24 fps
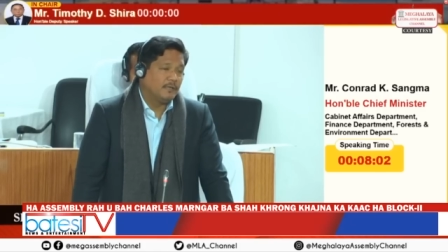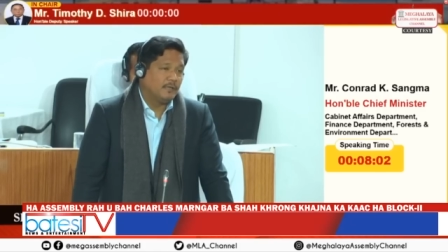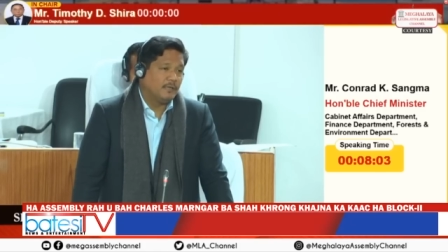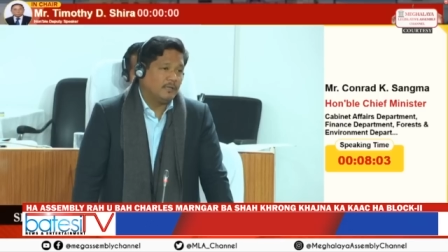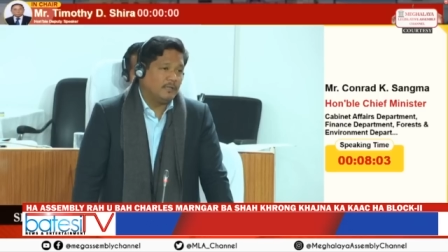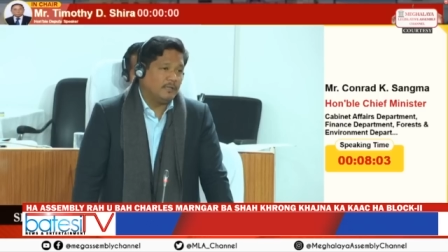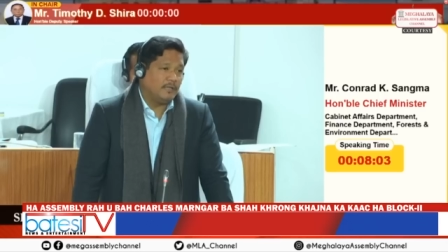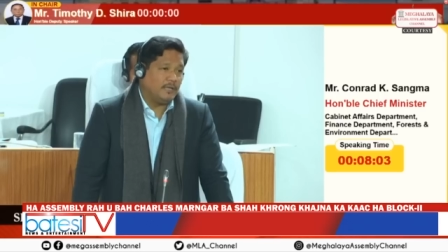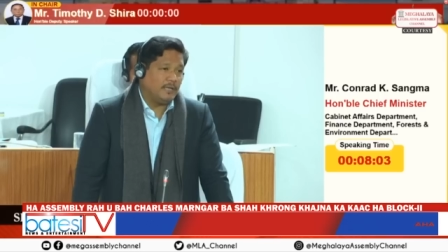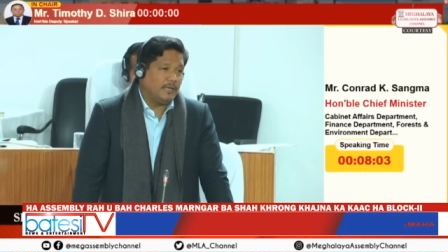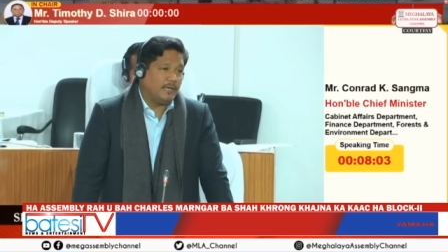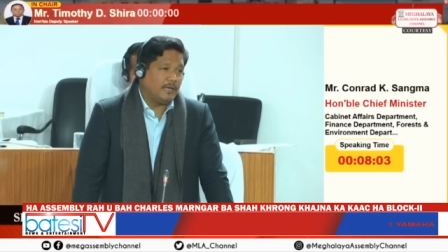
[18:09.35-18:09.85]

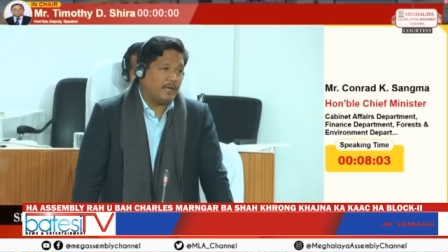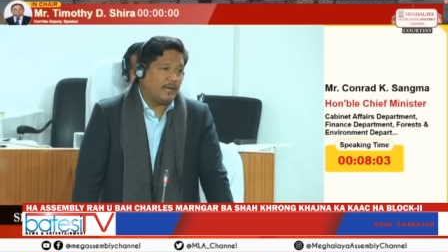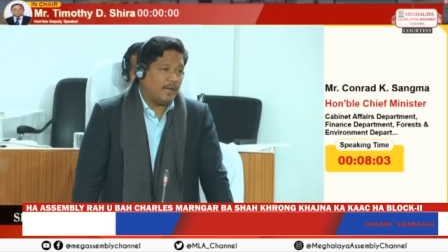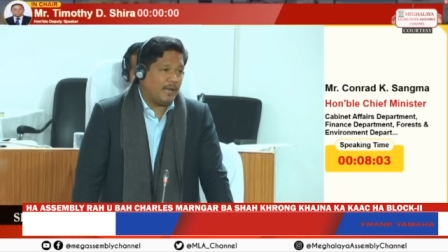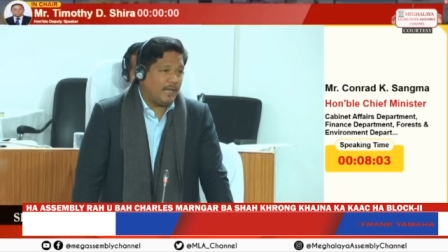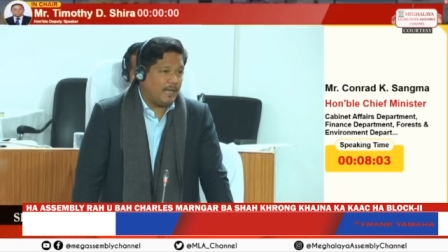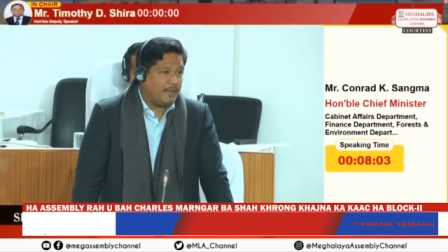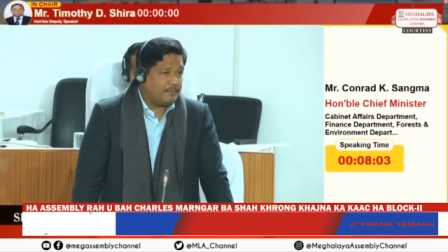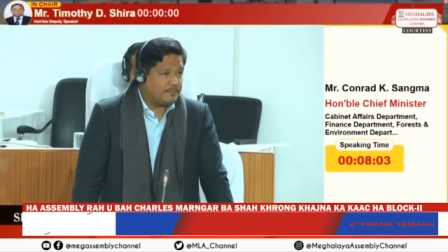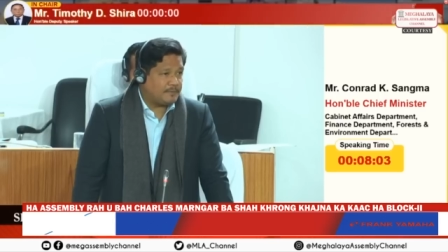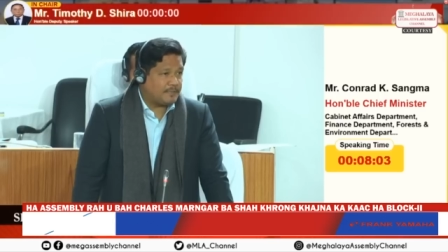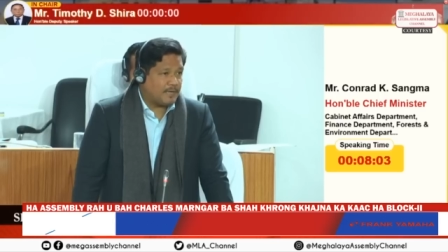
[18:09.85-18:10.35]
the
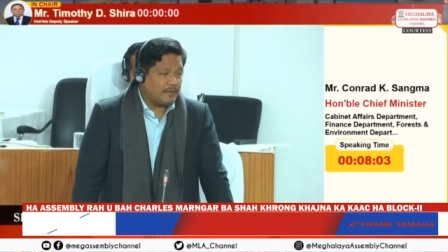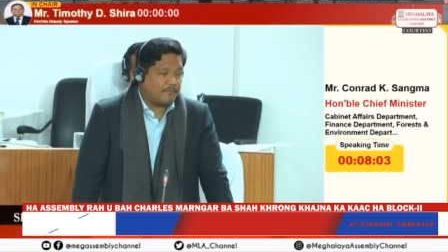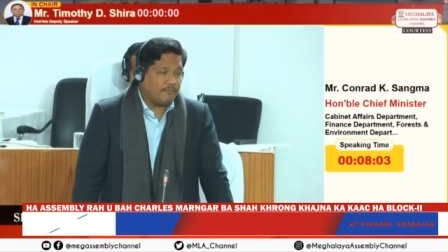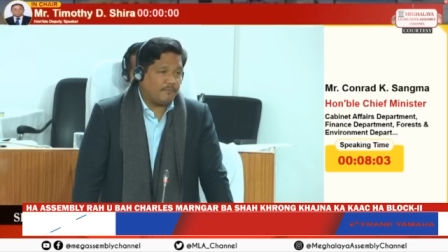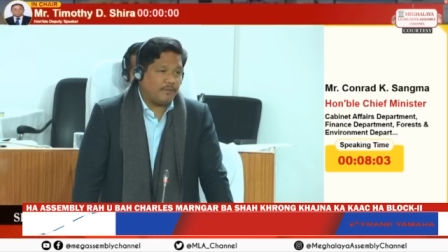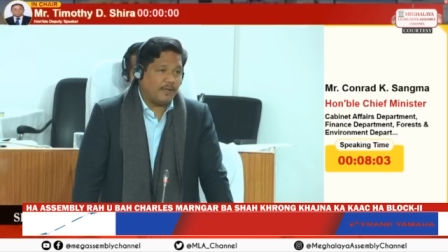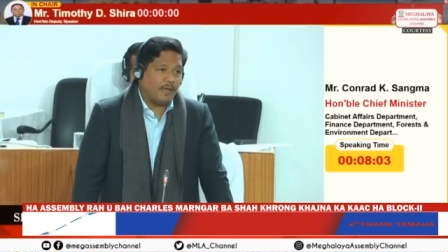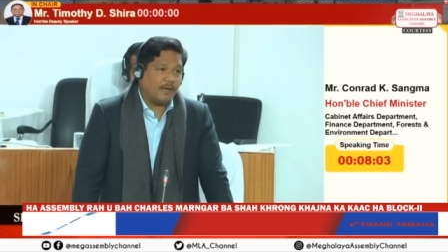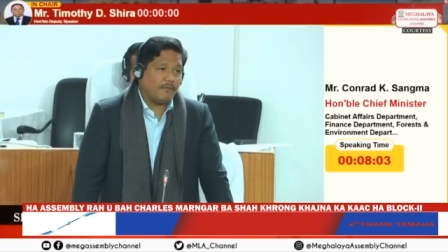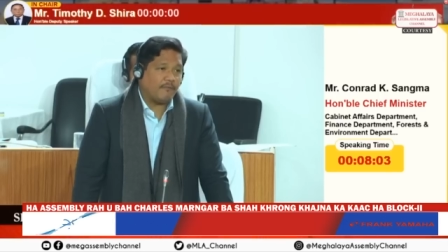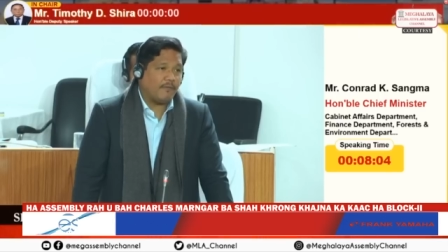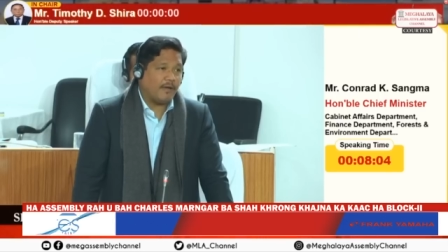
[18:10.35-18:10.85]
claims that we
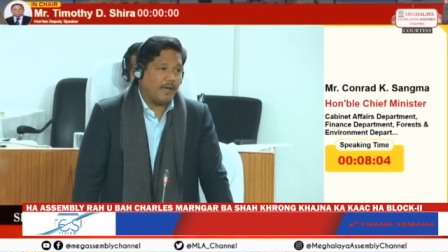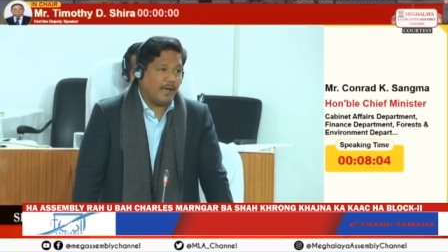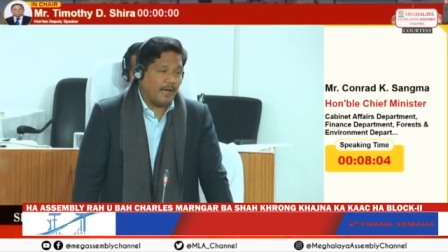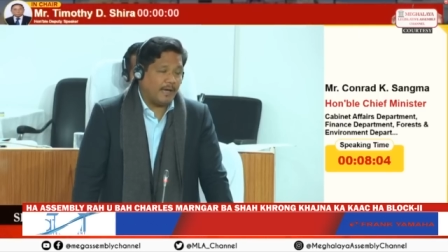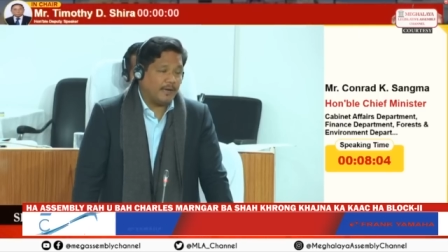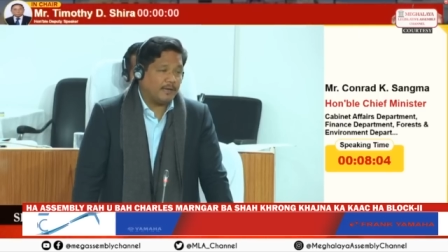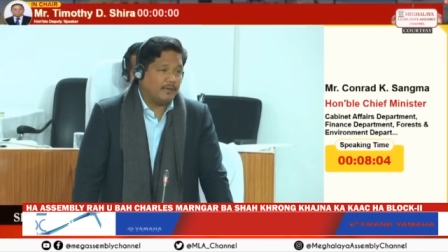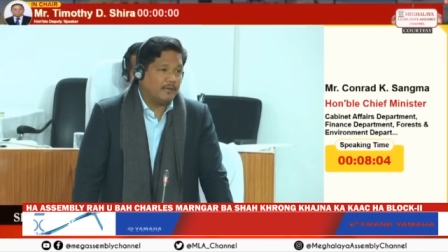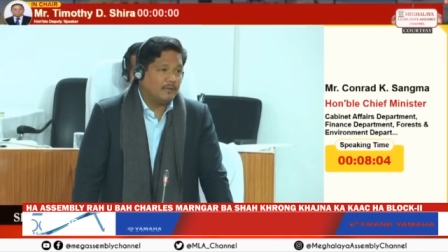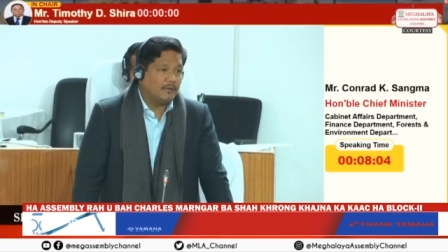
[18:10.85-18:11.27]
have had,